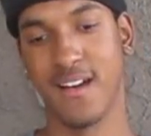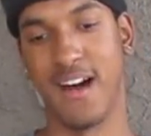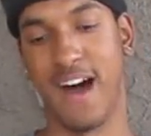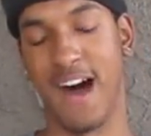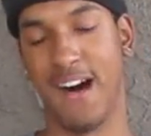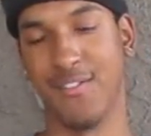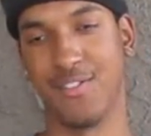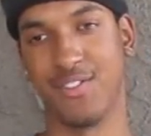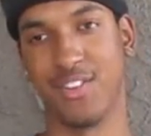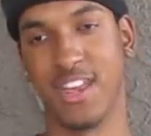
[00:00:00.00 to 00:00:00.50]

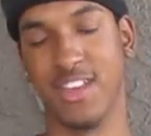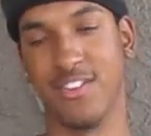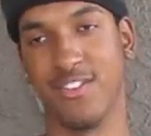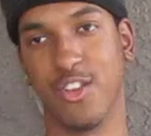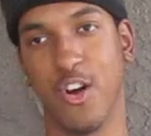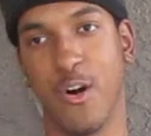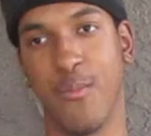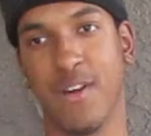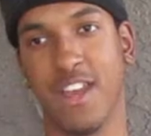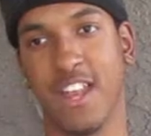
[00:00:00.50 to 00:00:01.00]
I've seen
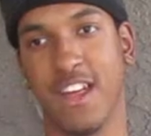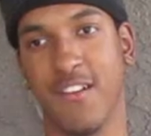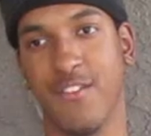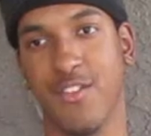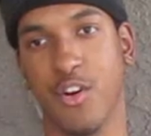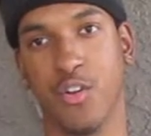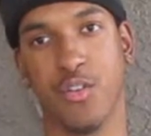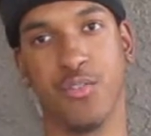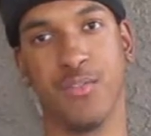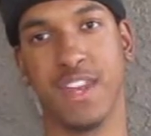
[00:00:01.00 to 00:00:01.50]
so many of
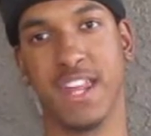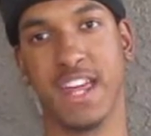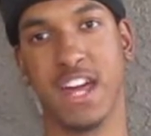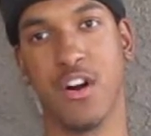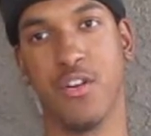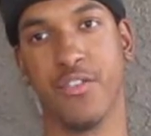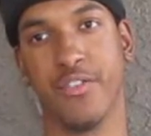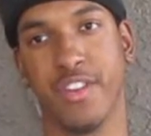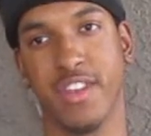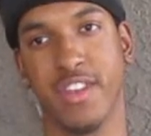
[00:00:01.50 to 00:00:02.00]
those
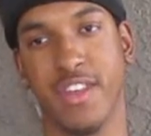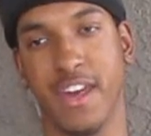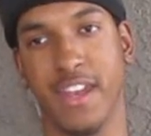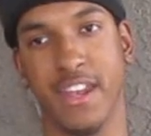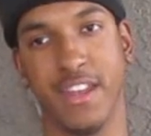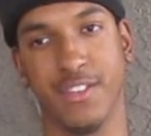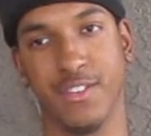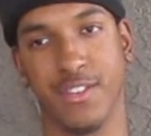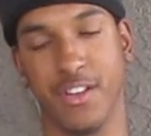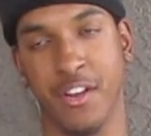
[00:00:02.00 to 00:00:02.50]
videos
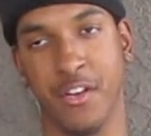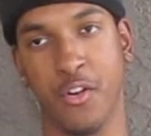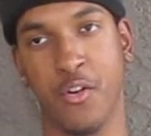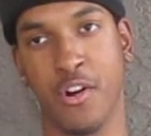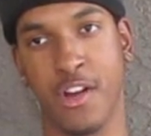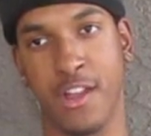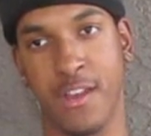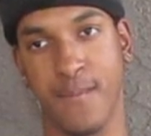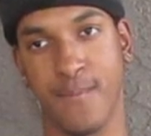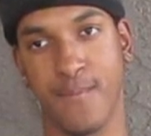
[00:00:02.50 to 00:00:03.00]
and it's
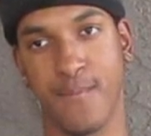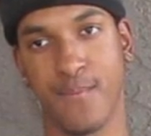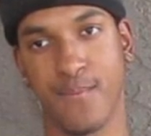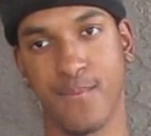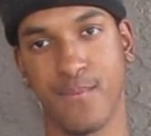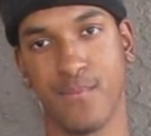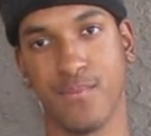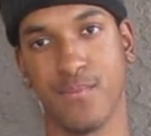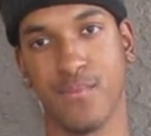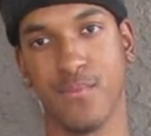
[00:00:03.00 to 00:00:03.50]
annoying.
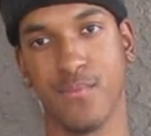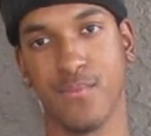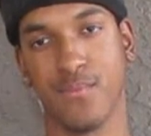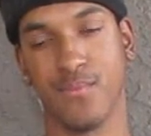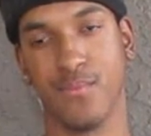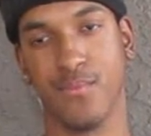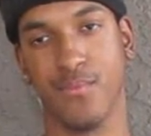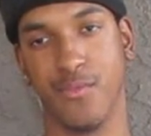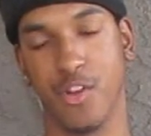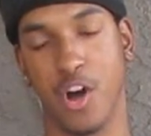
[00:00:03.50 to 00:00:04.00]

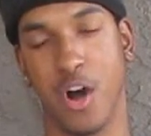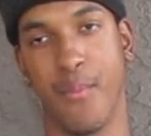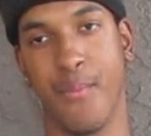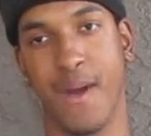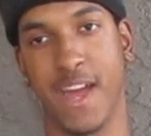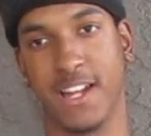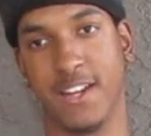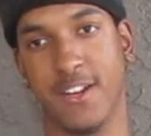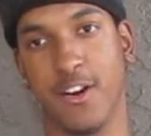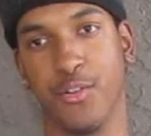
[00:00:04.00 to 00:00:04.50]
Y'all
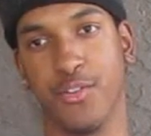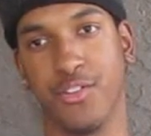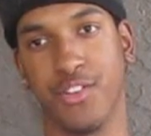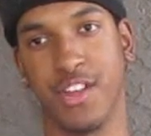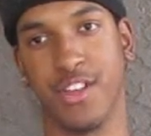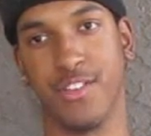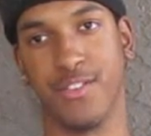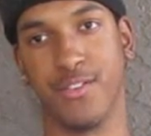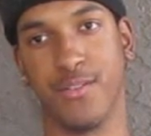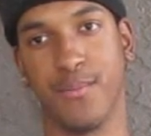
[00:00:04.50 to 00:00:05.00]
make no
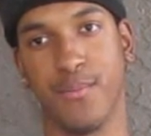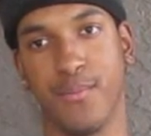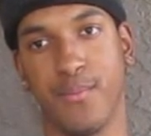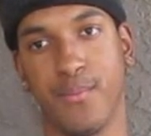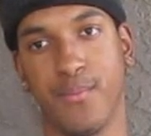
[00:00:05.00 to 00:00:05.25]
sense.